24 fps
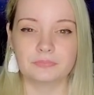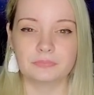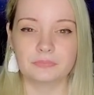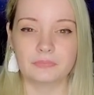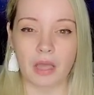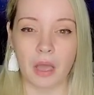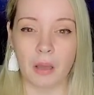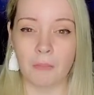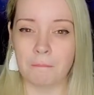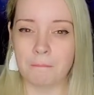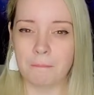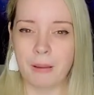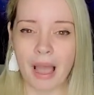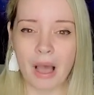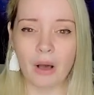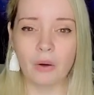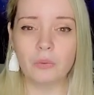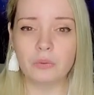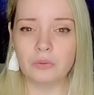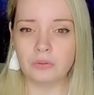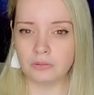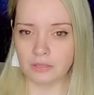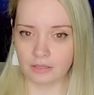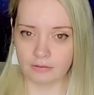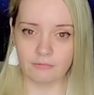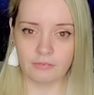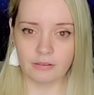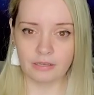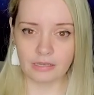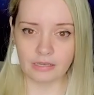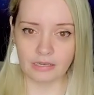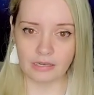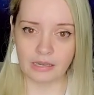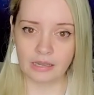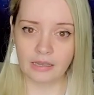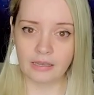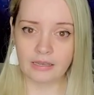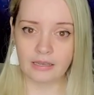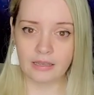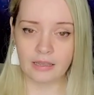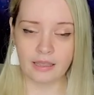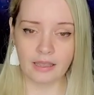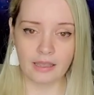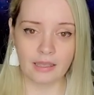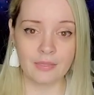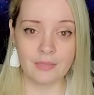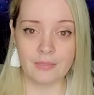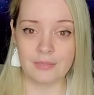about living
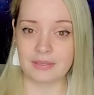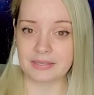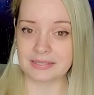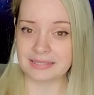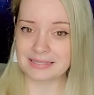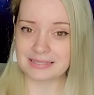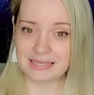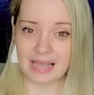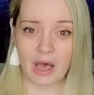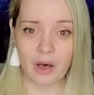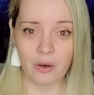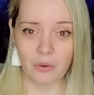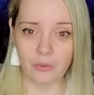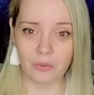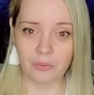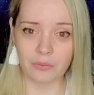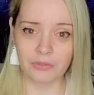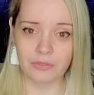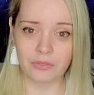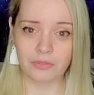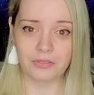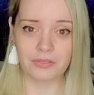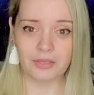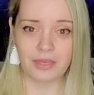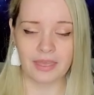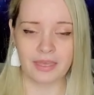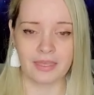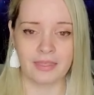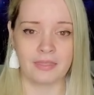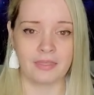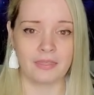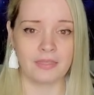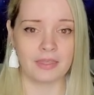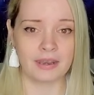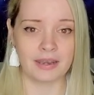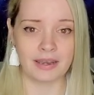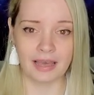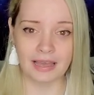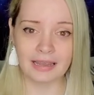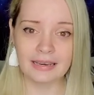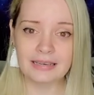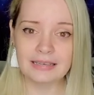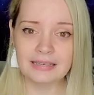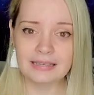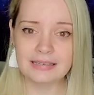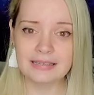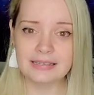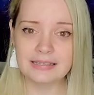in the South in the
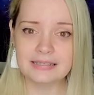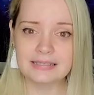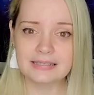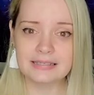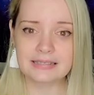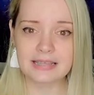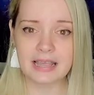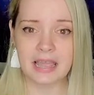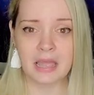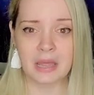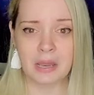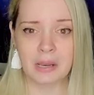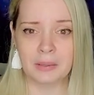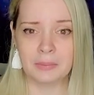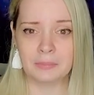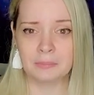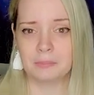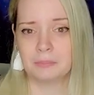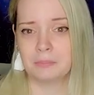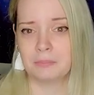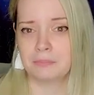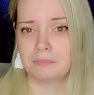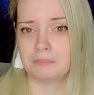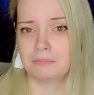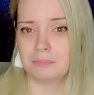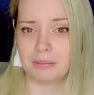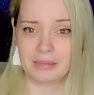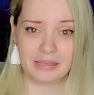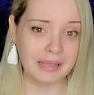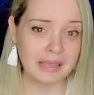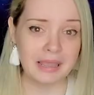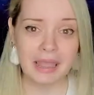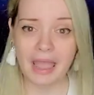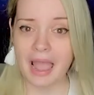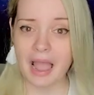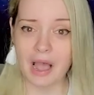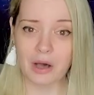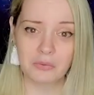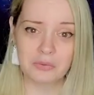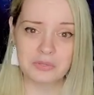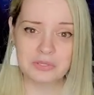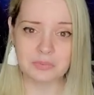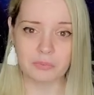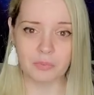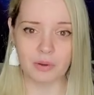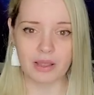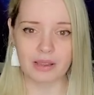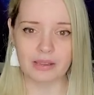90s and being a
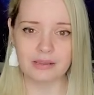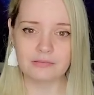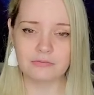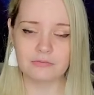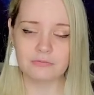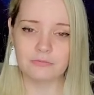housewife.